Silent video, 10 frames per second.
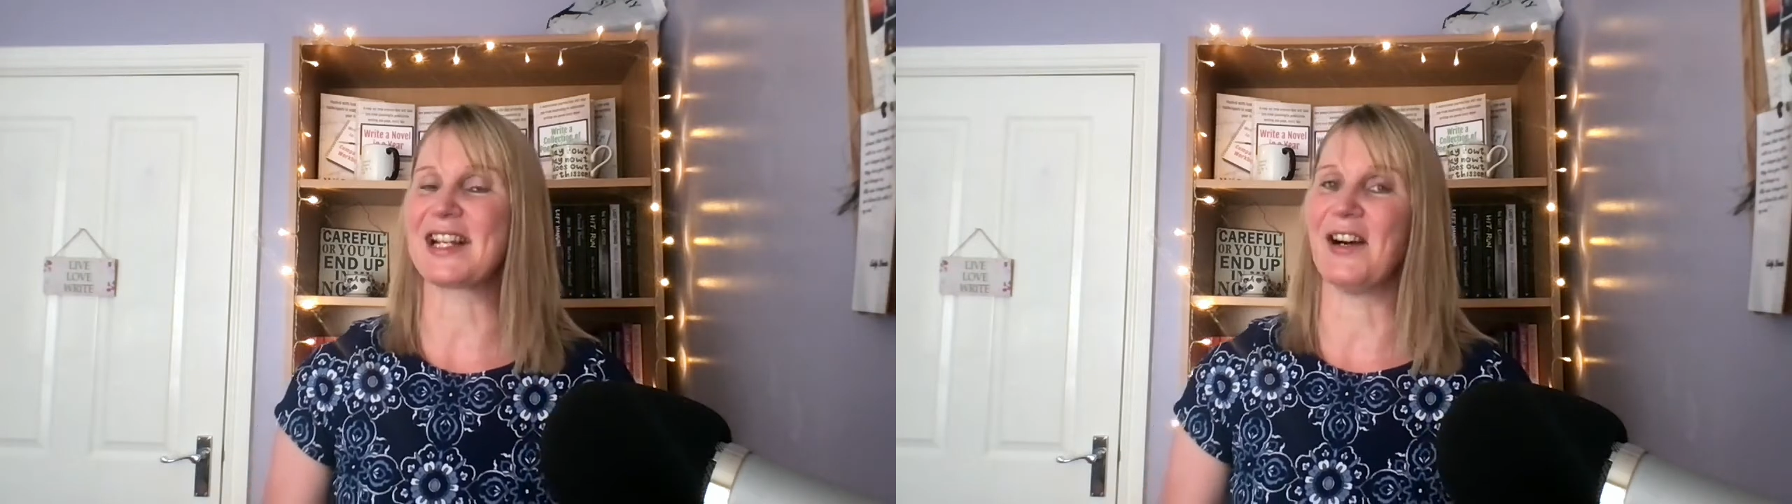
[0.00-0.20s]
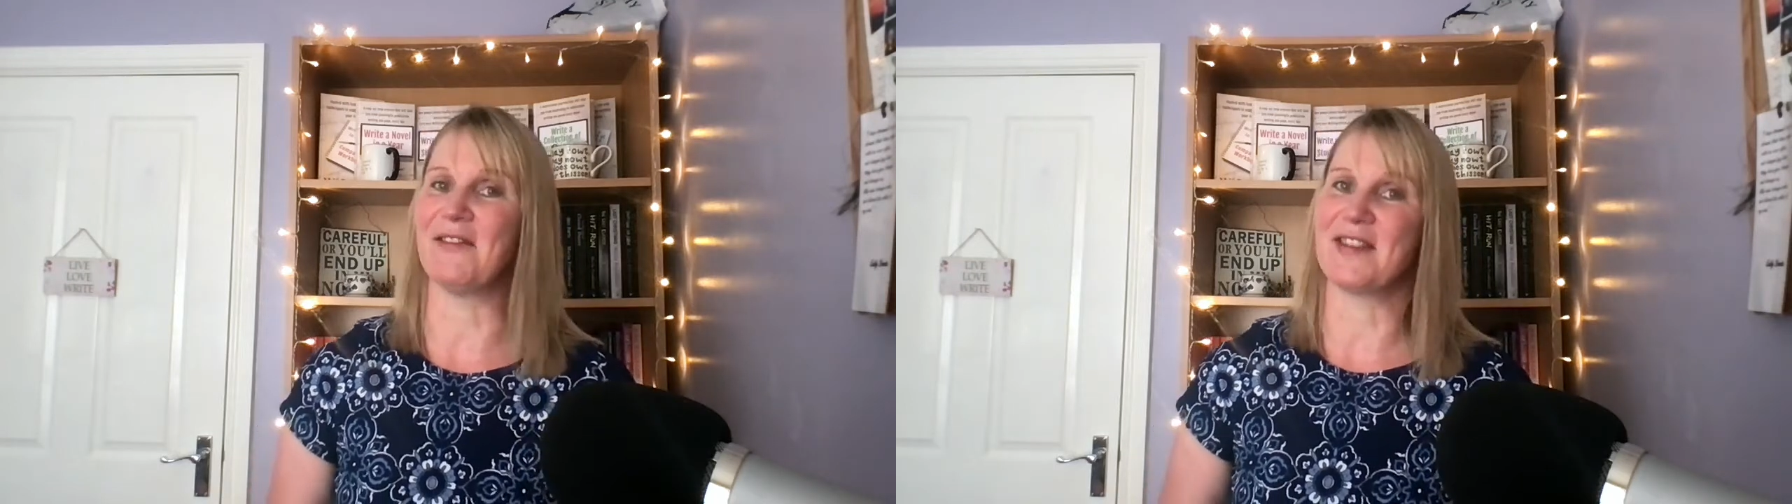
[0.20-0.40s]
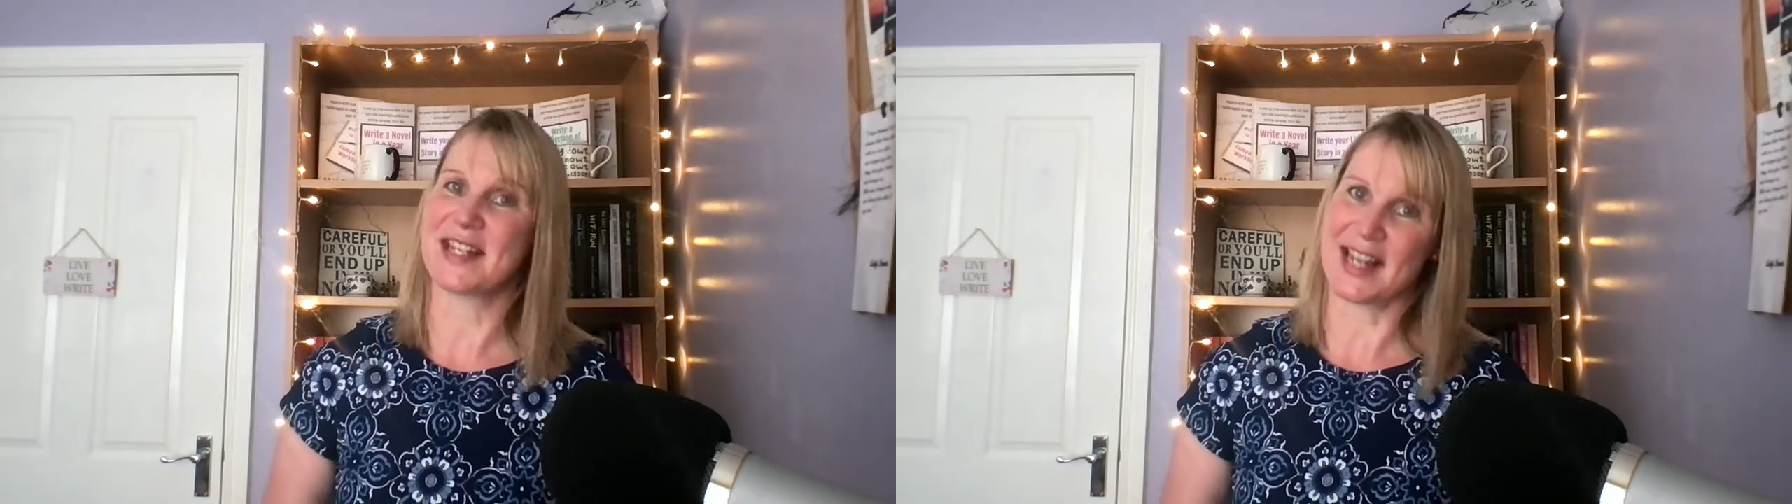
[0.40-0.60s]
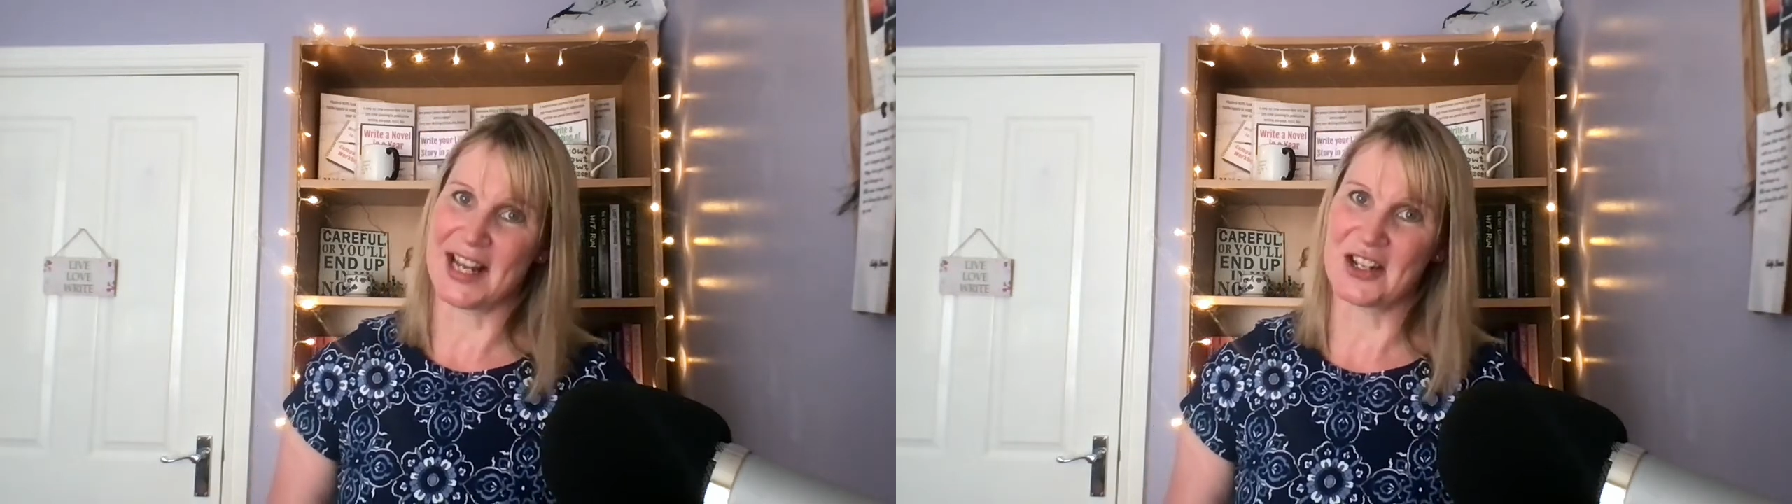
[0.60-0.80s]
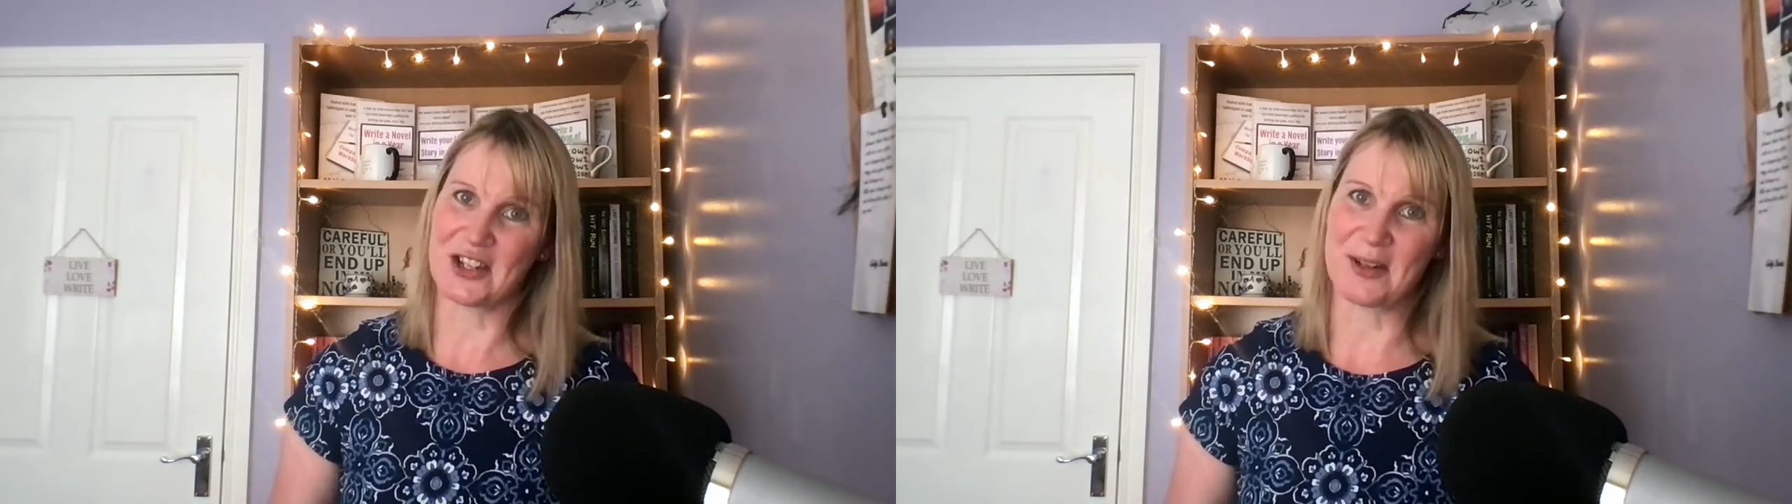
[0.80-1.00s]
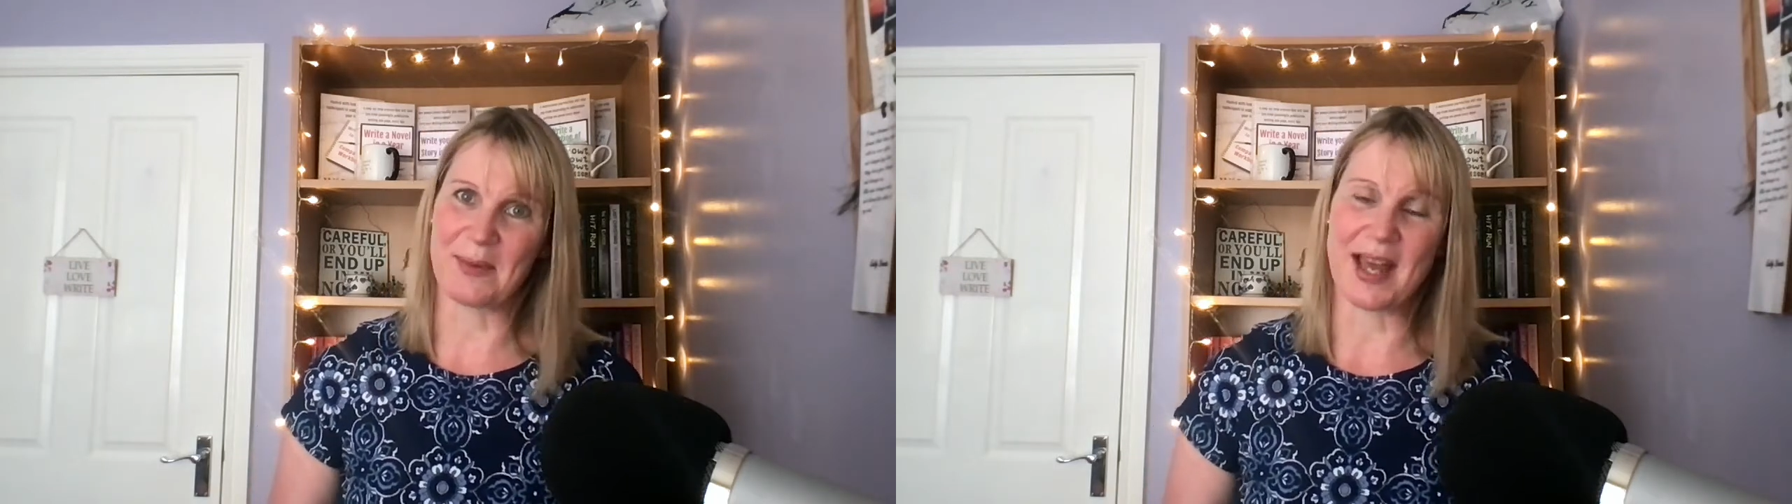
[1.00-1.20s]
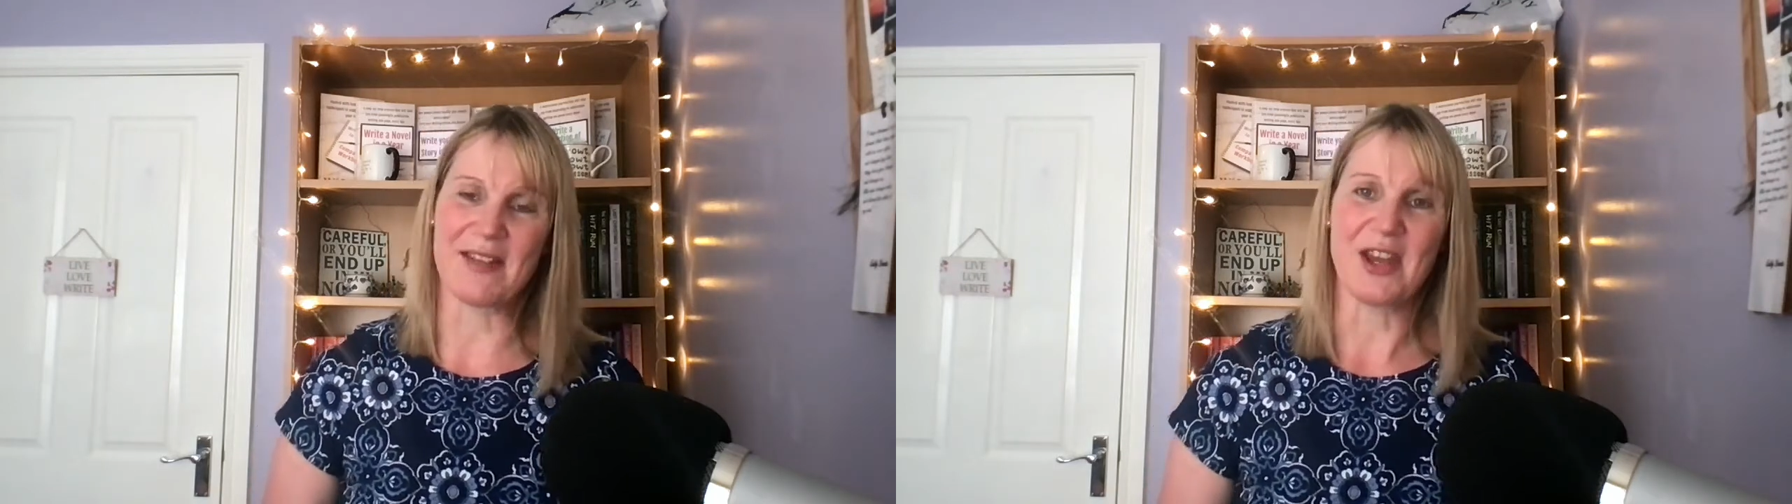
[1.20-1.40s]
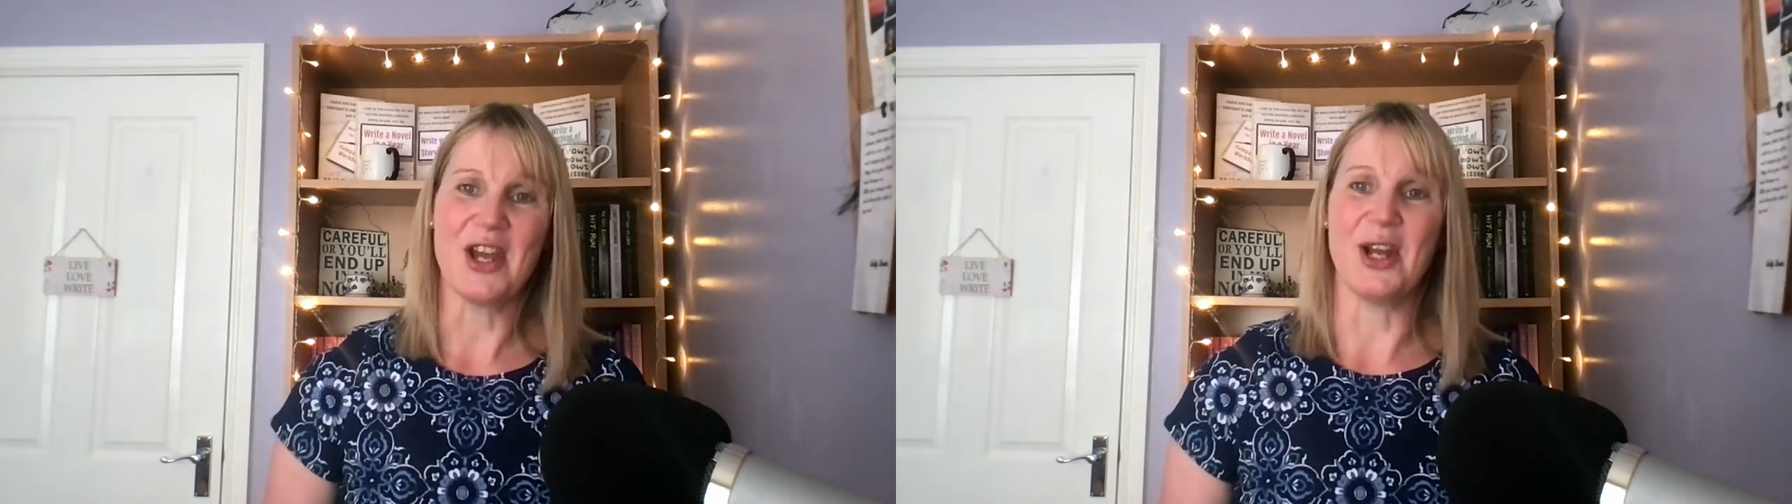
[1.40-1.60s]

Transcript: conversation with